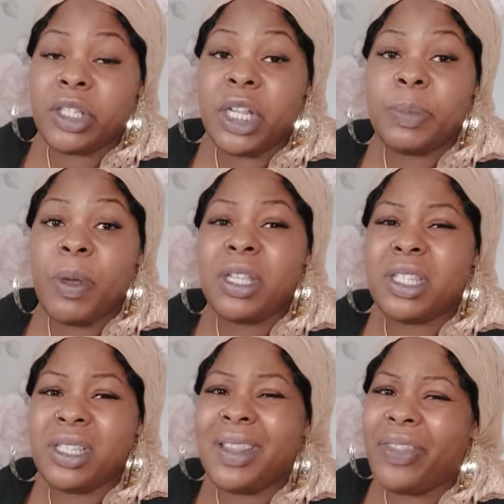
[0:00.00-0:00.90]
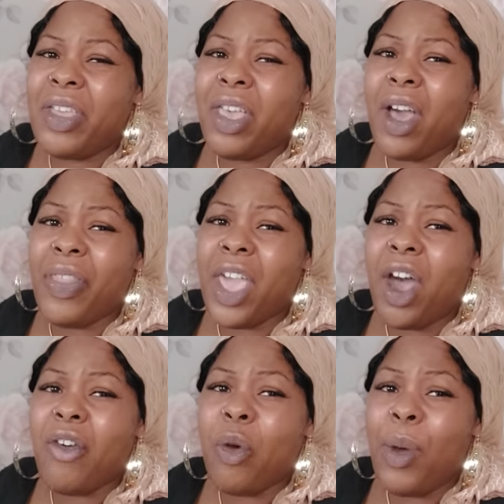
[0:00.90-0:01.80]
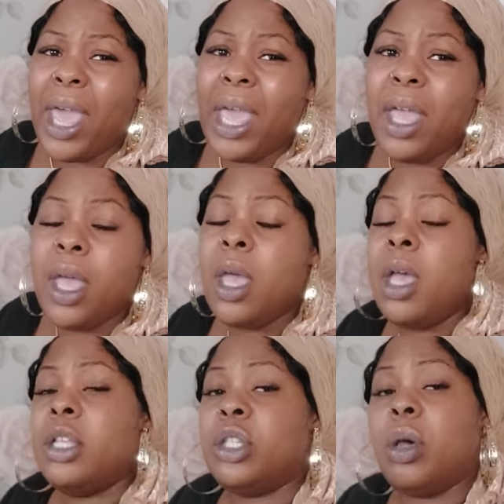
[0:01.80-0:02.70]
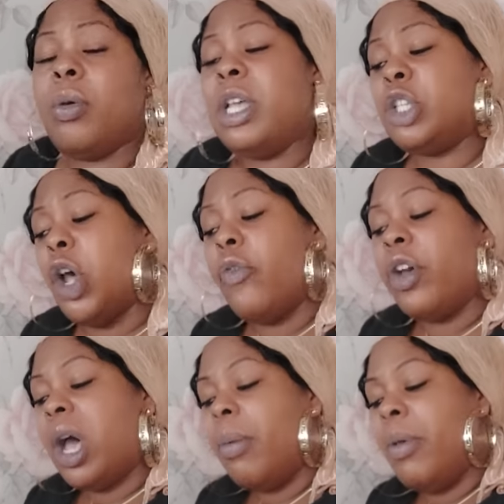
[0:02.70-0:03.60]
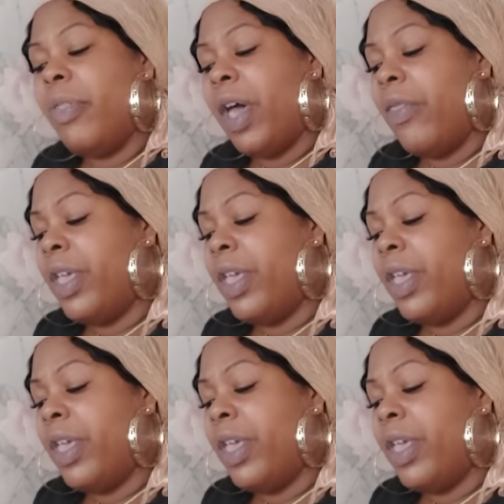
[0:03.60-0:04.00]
So this person, they are aware, so it's overcoming that.